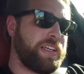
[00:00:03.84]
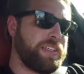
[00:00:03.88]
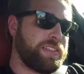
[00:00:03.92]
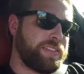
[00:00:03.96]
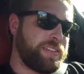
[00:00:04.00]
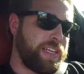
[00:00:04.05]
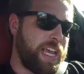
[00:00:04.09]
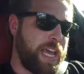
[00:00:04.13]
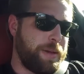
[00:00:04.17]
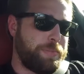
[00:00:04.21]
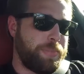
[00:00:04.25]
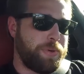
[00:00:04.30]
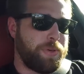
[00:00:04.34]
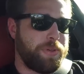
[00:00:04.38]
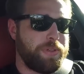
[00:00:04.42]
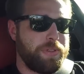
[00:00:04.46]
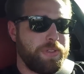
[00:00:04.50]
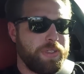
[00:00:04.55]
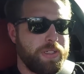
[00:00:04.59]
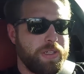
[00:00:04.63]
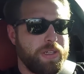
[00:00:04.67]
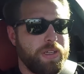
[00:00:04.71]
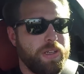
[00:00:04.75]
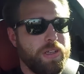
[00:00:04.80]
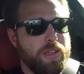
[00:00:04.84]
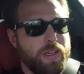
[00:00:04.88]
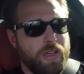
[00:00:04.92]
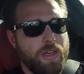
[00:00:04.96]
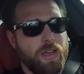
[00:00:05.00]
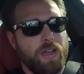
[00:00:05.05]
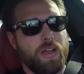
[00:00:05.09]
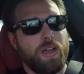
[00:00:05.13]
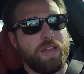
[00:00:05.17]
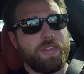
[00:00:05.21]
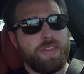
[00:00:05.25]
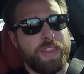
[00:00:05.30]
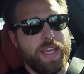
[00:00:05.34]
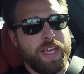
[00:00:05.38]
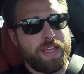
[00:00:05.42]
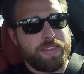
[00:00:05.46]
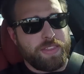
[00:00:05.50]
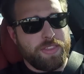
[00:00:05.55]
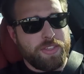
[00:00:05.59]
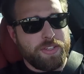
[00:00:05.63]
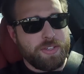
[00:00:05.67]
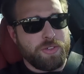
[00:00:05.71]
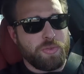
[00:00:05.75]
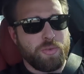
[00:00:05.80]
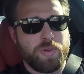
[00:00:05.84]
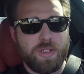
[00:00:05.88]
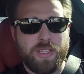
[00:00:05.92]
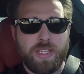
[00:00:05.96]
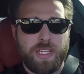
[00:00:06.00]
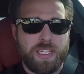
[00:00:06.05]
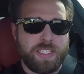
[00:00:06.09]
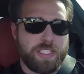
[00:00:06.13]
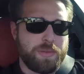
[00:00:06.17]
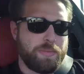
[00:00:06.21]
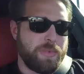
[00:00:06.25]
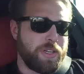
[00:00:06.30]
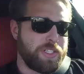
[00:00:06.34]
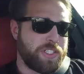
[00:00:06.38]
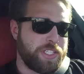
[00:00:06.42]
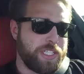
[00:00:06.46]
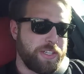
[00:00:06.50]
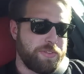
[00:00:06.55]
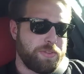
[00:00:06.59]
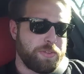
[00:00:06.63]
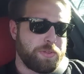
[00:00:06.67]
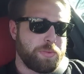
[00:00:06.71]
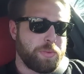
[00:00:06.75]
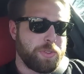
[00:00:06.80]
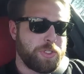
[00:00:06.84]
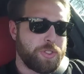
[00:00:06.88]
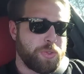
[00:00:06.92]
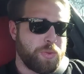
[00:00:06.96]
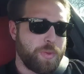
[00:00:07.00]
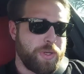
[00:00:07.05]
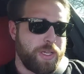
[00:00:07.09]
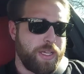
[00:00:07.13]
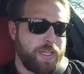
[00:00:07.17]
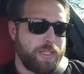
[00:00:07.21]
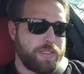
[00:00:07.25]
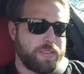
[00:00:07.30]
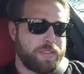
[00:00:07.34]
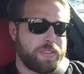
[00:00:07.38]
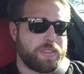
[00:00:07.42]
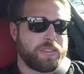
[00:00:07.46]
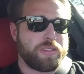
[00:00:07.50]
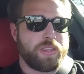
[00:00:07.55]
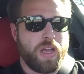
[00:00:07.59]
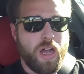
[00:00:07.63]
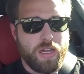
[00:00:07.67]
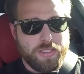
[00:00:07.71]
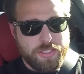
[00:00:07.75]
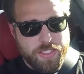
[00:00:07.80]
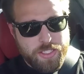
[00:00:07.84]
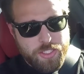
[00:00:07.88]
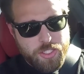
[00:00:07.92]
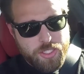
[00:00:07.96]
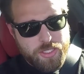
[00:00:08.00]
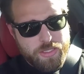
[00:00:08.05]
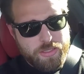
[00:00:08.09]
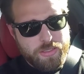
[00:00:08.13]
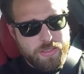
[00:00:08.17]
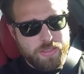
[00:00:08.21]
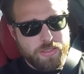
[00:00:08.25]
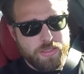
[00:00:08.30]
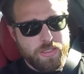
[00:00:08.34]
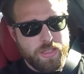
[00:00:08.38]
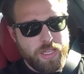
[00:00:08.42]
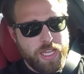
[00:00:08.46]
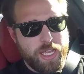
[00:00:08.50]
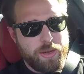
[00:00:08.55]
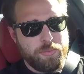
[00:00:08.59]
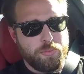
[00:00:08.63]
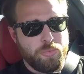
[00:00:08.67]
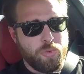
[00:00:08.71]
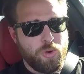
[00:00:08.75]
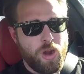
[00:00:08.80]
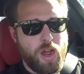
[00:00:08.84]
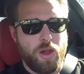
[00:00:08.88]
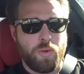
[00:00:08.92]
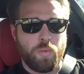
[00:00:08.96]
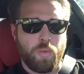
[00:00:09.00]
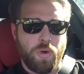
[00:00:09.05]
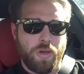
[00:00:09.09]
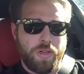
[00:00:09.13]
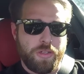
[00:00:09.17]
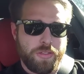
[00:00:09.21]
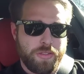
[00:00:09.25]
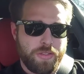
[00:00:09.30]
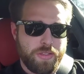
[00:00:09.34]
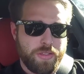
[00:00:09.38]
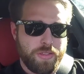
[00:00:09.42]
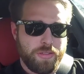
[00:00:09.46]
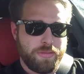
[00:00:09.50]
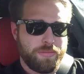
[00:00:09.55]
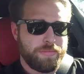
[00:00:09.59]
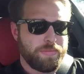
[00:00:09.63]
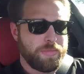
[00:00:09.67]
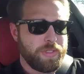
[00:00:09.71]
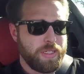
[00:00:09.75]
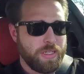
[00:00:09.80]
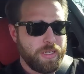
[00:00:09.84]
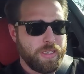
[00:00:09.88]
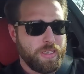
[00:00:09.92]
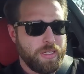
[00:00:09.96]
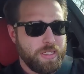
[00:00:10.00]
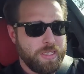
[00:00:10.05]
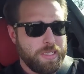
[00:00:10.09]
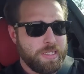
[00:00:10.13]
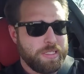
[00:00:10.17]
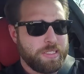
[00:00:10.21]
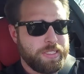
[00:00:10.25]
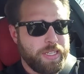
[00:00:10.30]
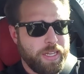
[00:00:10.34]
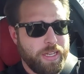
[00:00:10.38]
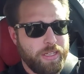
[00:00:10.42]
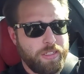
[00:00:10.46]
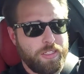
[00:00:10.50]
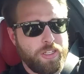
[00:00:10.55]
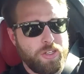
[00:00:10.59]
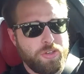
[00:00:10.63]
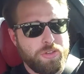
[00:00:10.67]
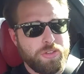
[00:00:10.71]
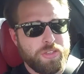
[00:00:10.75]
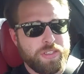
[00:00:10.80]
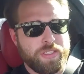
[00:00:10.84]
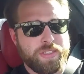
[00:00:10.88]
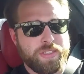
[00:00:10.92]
example that there really isn't much difference between sausages and bratwurst. Say hello to the